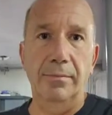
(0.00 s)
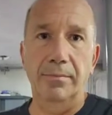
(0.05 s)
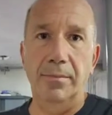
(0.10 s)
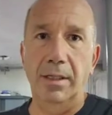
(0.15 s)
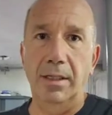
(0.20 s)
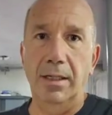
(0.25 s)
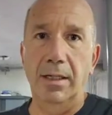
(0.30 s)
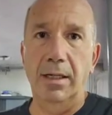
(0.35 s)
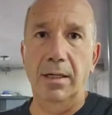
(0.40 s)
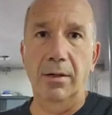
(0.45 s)

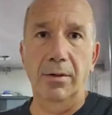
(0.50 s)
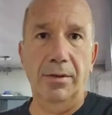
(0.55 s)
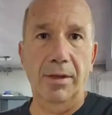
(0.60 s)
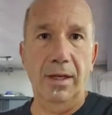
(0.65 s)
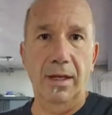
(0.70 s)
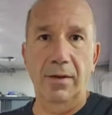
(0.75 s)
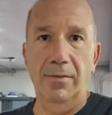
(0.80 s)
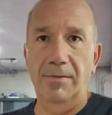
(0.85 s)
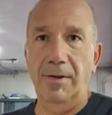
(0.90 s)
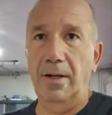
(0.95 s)
In here,
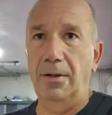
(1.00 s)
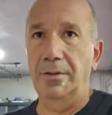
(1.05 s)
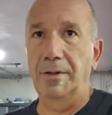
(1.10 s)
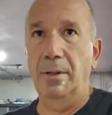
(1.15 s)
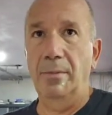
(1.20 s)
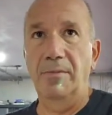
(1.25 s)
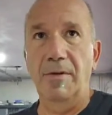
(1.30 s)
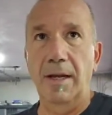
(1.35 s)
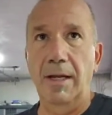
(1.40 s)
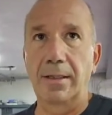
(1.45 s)
they have held
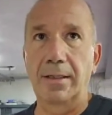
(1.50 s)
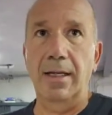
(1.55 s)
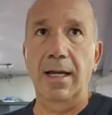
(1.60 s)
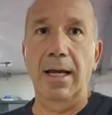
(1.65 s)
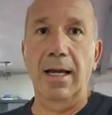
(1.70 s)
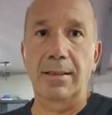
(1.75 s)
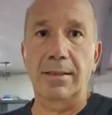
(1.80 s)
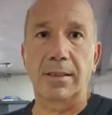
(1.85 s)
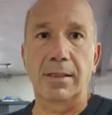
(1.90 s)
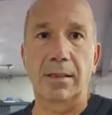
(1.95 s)
up
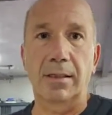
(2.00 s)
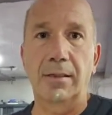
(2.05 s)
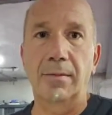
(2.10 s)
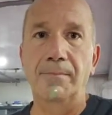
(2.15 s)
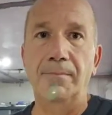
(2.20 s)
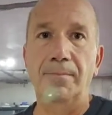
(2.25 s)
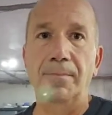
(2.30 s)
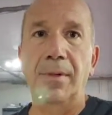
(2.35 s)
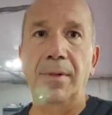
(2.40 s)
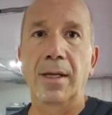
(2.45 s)
fantastic.
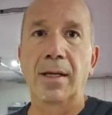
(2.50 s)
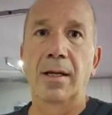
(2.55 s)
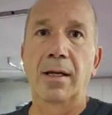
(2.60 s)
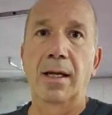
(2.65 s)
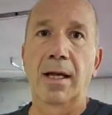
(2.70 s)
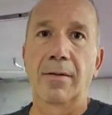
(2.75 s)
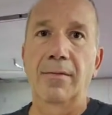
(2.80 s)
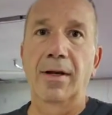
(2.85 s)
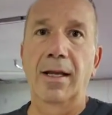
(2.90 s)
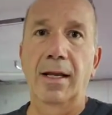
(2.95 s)

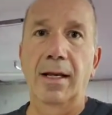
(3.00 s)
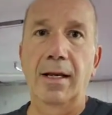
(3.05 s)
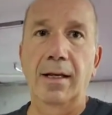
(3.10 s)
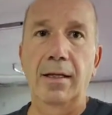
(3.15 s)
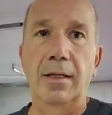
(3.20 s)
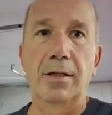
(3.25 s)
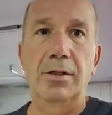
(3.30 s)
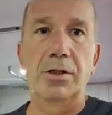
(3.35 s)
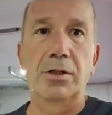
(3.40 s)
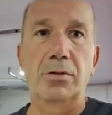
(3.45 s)
Haven't had
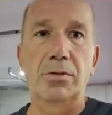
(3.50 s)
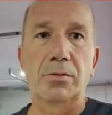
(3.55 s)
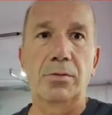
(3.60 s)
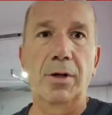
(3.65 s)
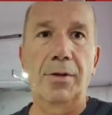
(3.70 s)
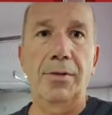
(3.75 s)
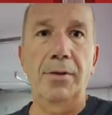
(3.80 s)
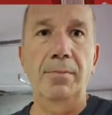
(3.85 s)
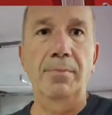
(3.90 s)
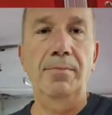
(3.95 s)
any issues
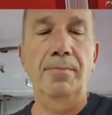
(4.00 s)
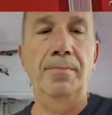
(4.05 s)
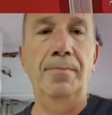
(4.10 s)
with them.